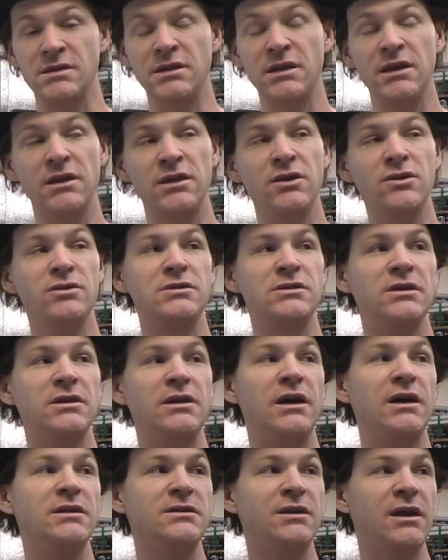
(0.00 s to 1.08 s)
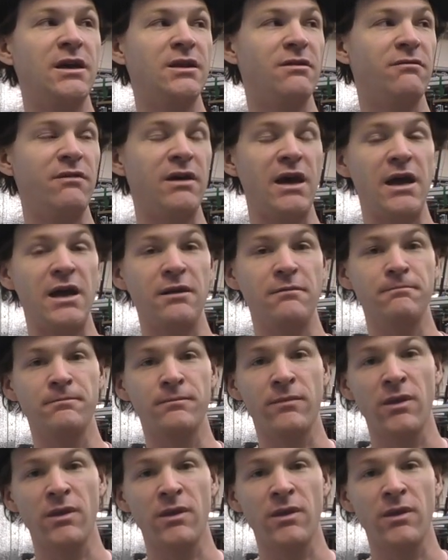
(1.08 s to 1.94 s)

And then usually I'll take the van